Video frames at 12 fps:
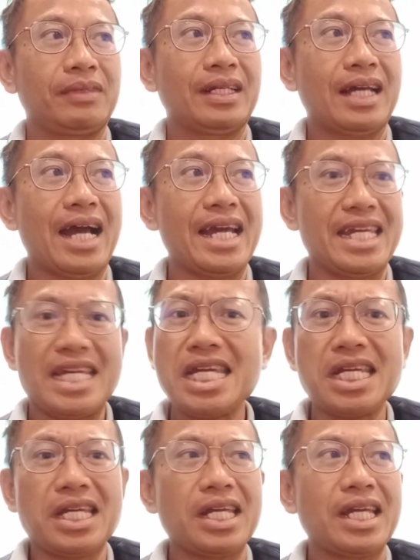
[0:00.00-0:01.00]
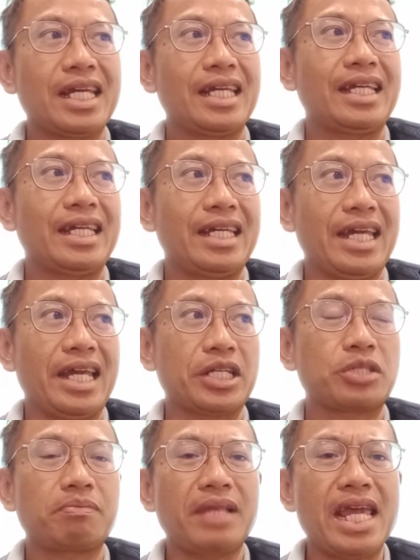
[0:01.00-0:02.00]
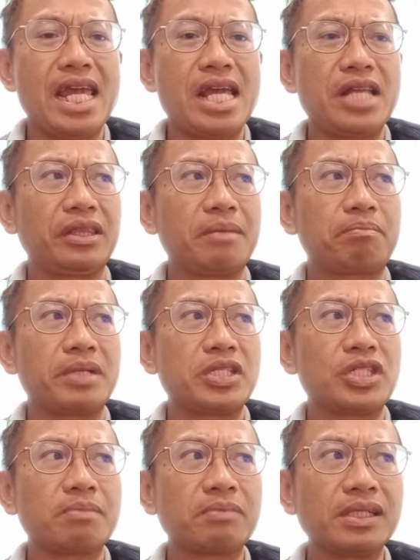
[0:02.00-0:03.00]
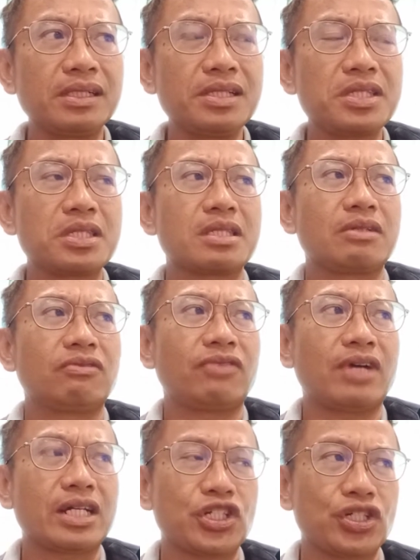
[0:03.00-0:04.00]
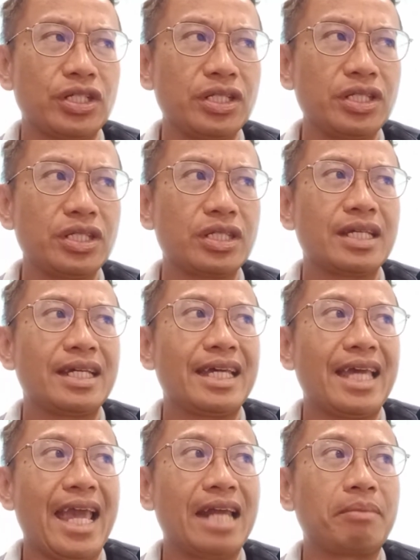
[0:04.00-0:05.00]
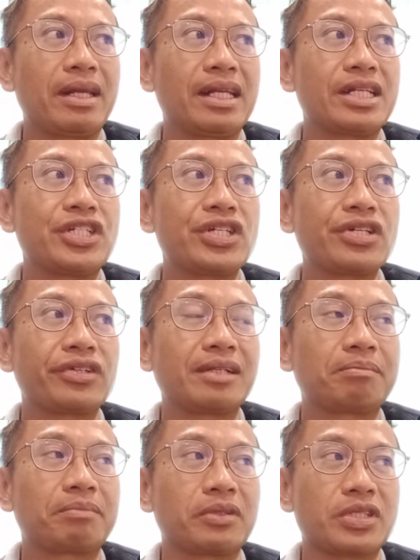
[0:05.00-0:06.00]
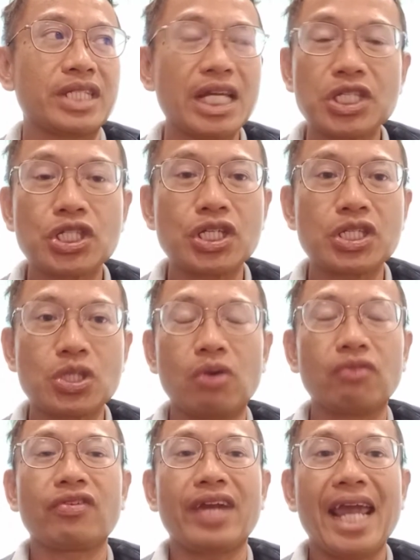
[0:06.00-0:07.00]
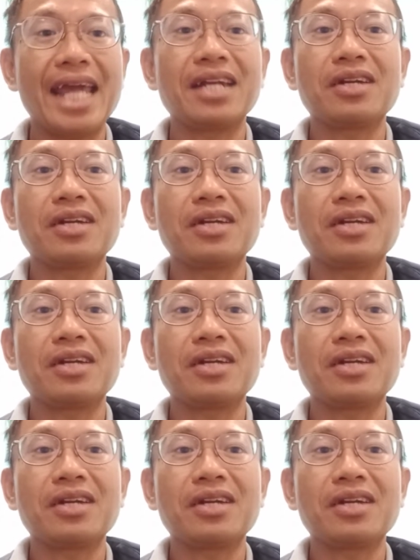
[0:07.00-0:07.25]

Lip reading: i.e., explain the principles, functions, and managerial processes of an